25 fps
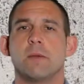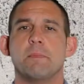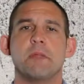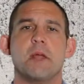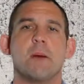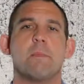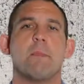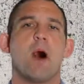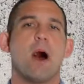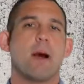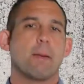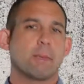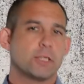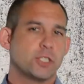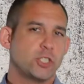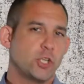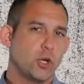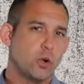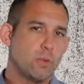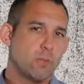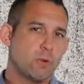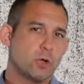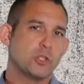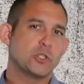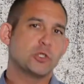Coming up
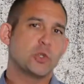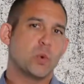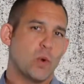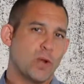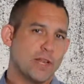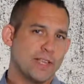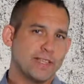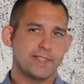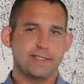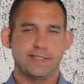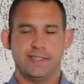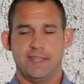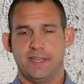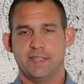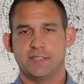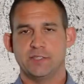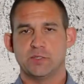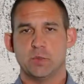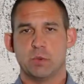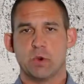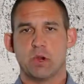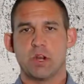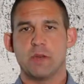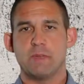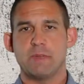October
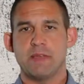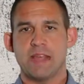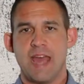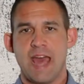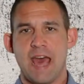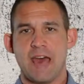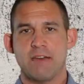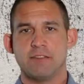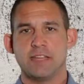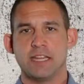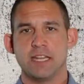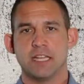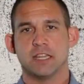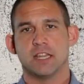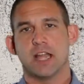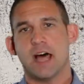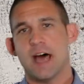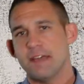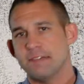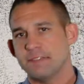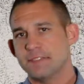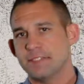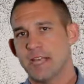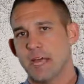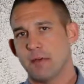26th, we're going to be having a
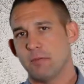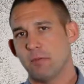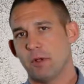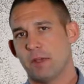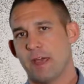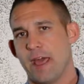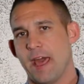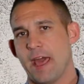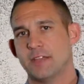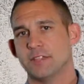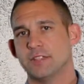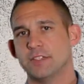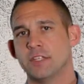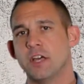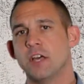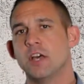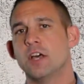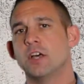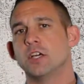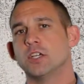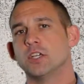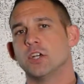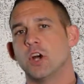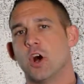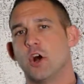live simulcast
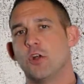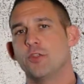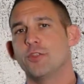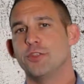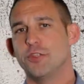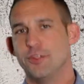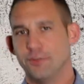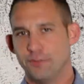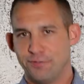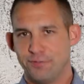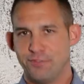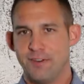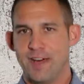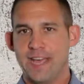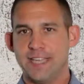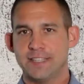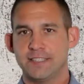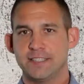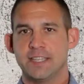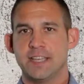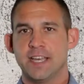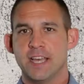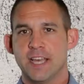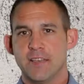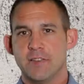called The Fight.
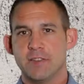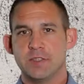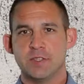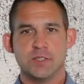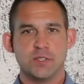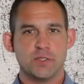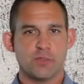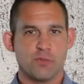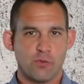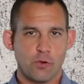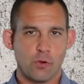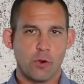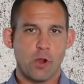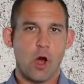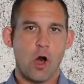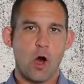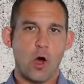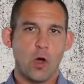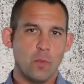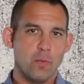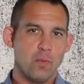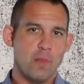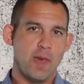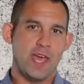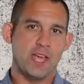This is for
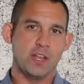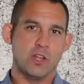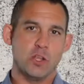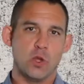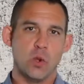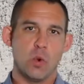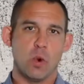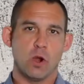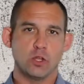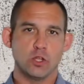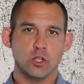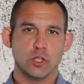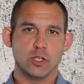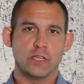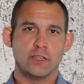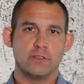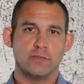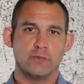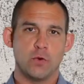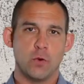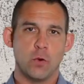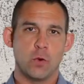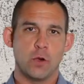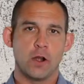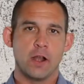all men who are looking
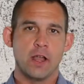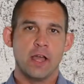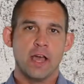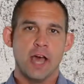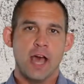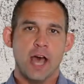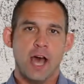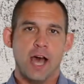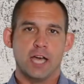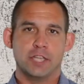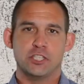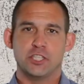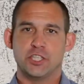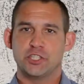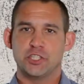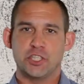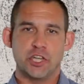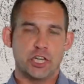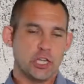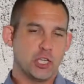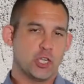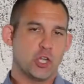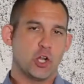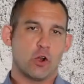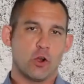for uh, just
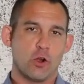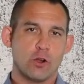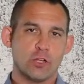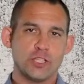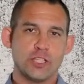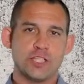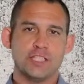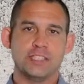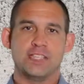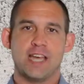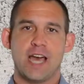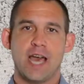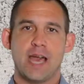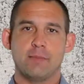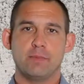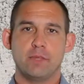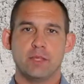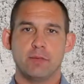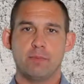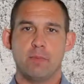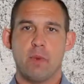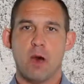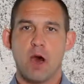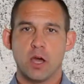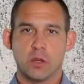an encouraging time
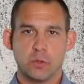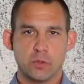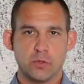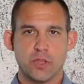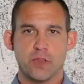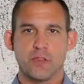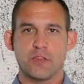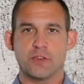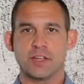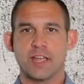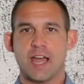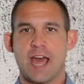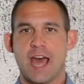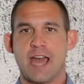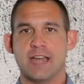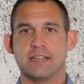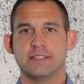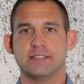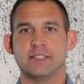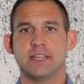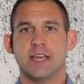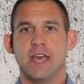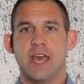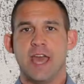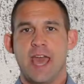to bond with other
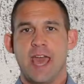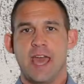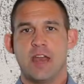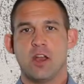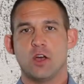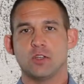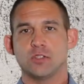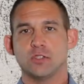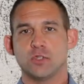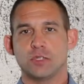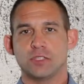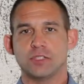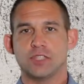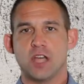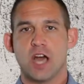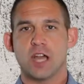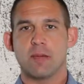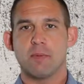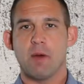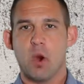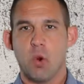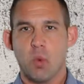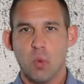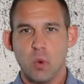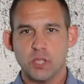guys and also to talk
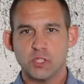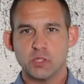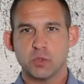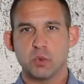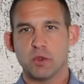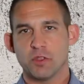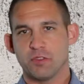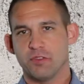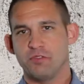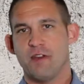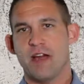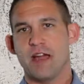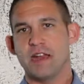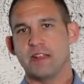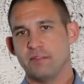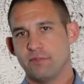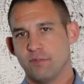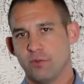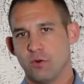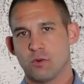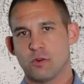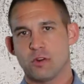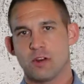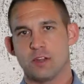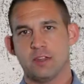about what's worth fighting
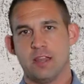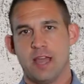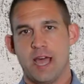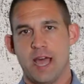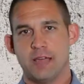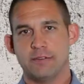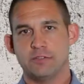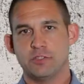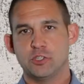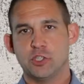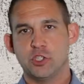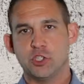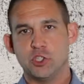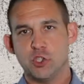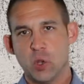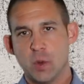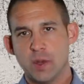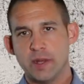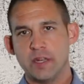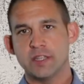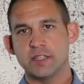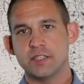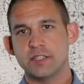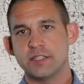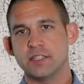for in our lives.
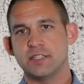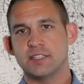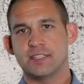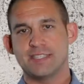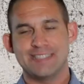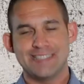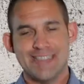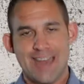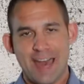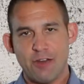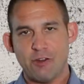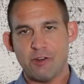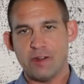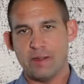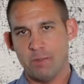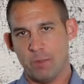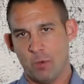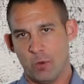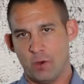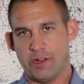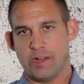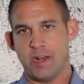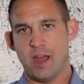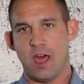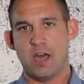Join us Saturday
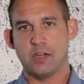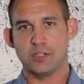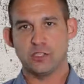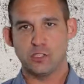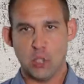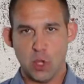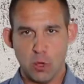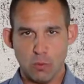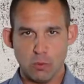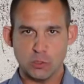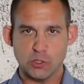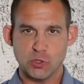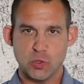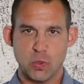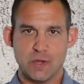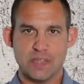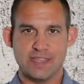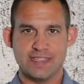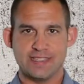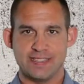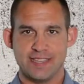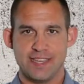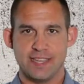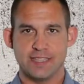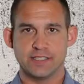morning, October
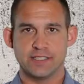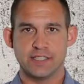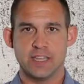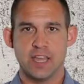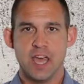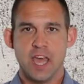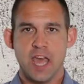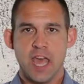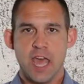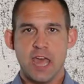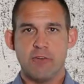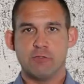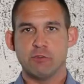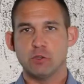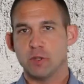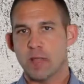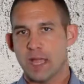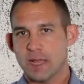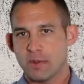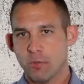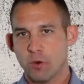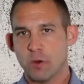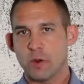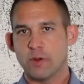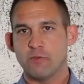26th. If you'd
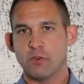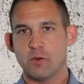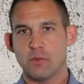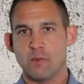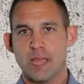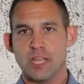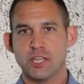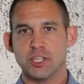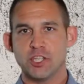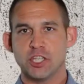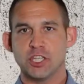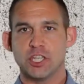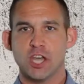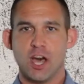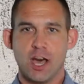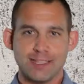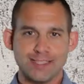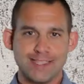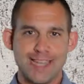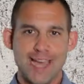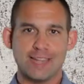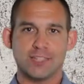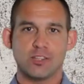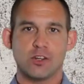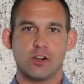like more information,
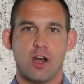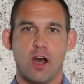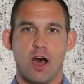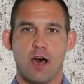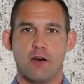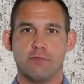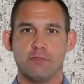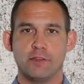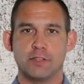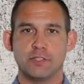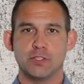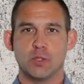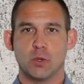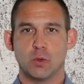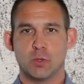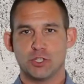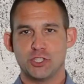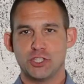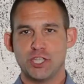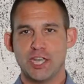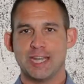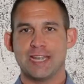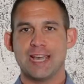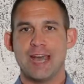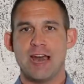contact our office or
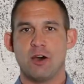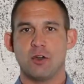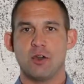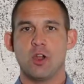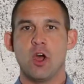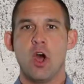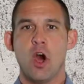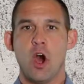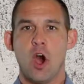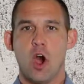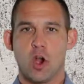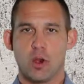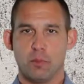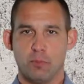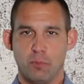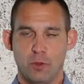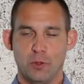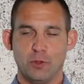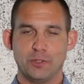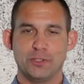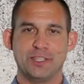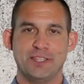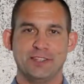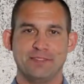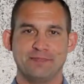check out our
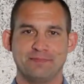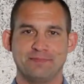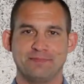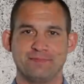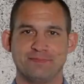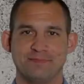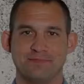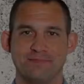bulletin.